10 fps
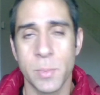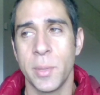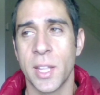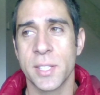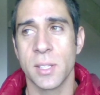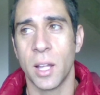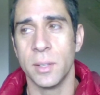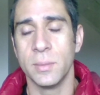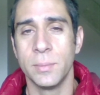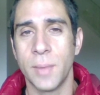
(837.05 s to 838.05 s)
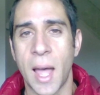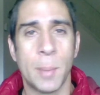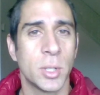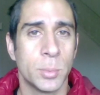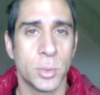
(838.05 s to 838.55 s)
maybe that's not
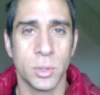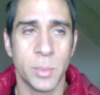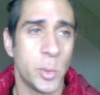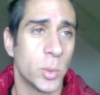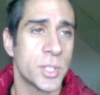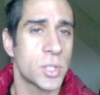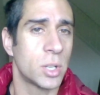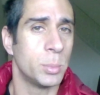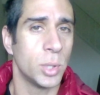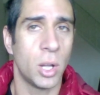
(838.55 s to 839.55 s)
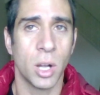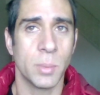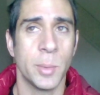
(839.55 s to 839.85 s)
applicable. Maybe you want to start a blog.